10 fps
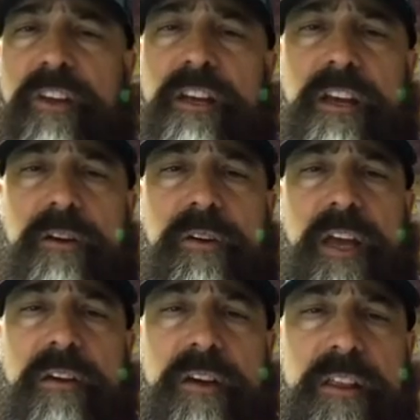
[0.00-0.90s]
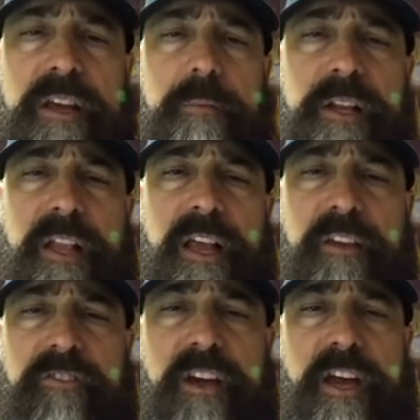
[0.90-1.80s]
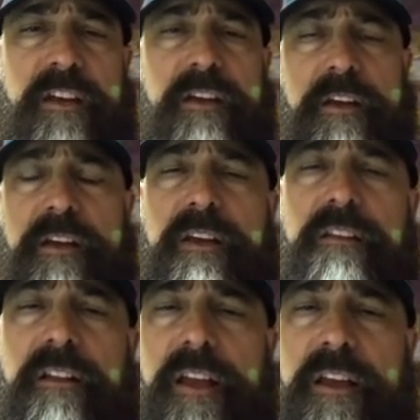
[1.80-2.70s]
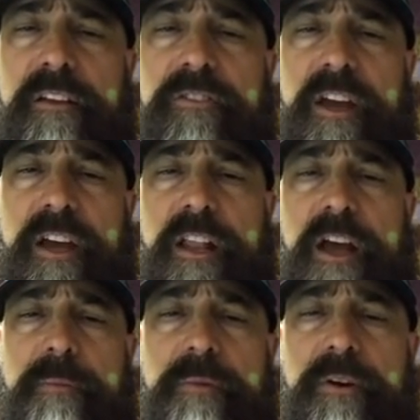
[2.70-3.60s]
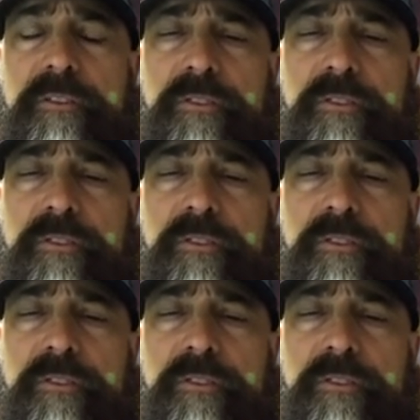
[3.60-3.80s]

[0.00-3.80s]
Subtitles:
Diego County. That'll be in Lakeside at the Lakeside Library.